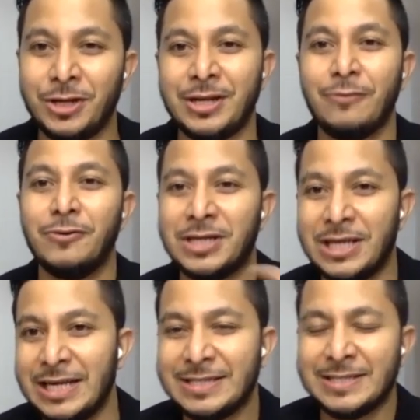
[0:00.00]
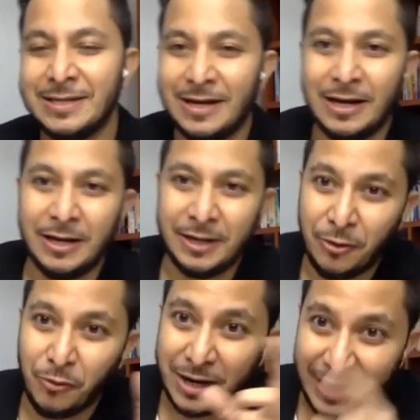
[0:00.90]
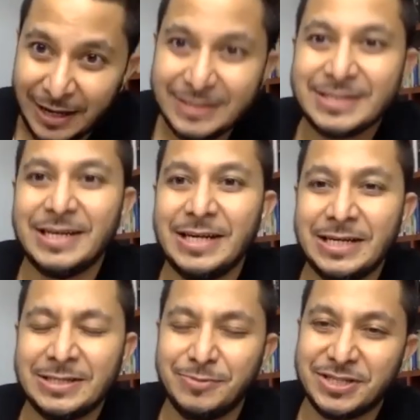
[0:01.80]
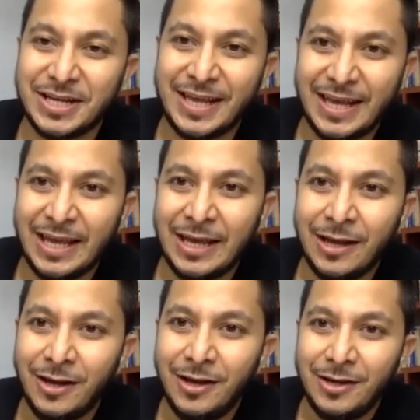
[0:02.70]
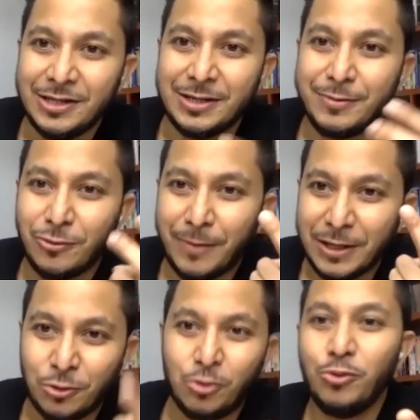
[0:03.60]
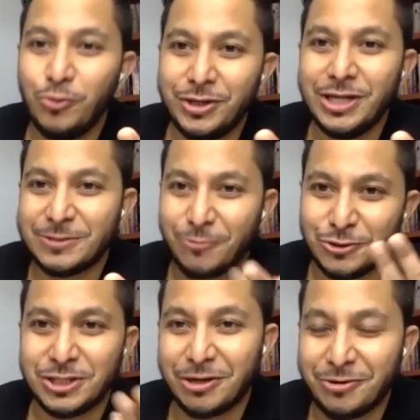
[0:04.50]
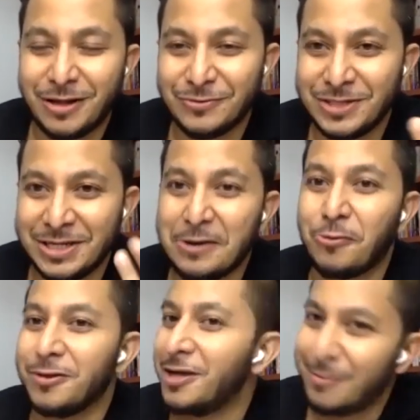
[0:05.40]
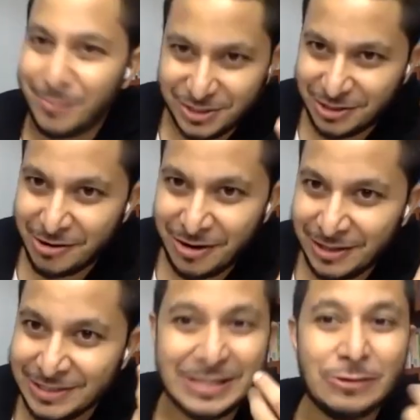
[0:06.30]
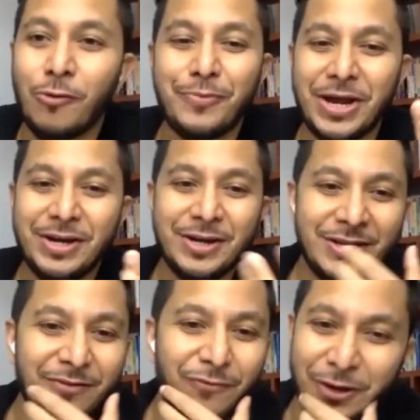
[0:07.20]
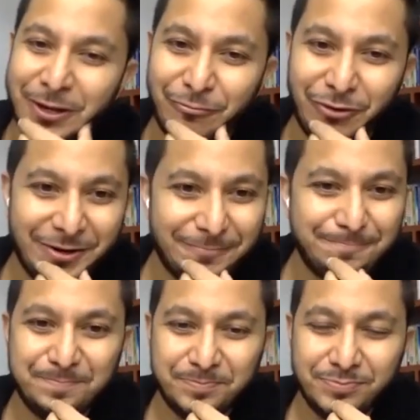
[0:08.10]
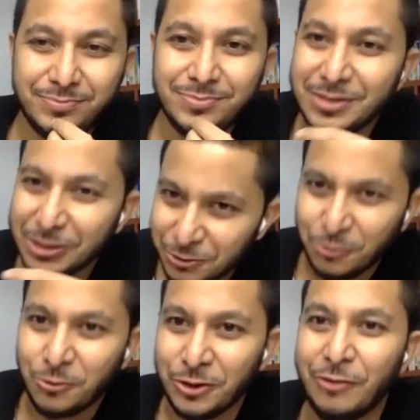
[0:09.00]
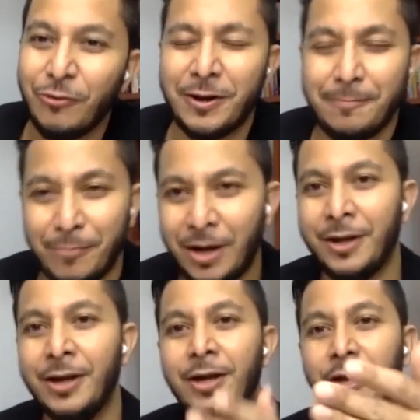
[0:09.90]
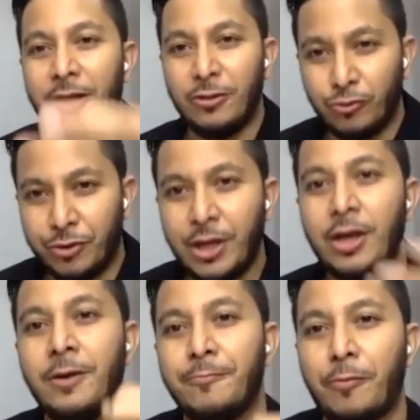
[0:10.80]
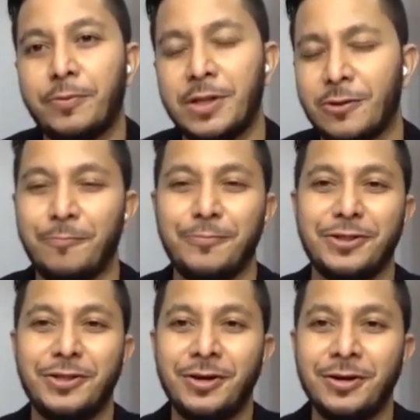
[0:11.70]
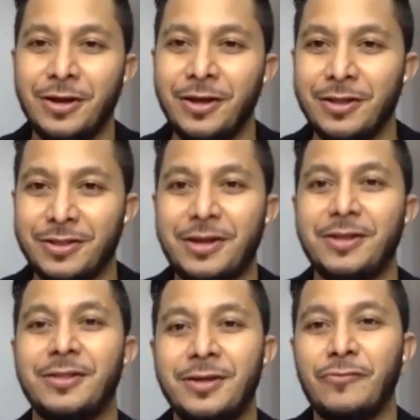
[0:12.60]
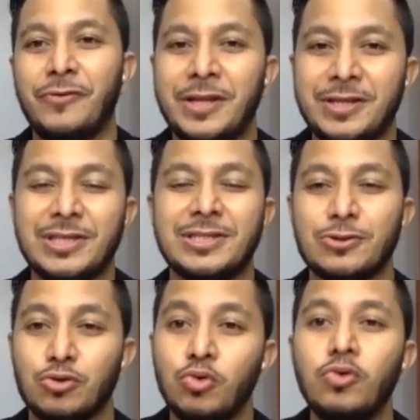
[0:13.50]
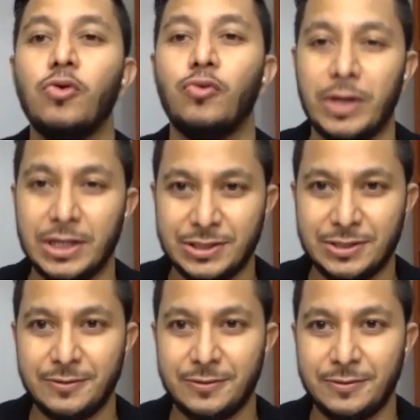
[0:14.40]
In our case, in our client's case, Mr. K is able to buy 2 units for 600,000 in Kota Damansara. It's a no-brainer deal for him, right? So he went and buy, and today property is completed, tenanted within just 2 weeks.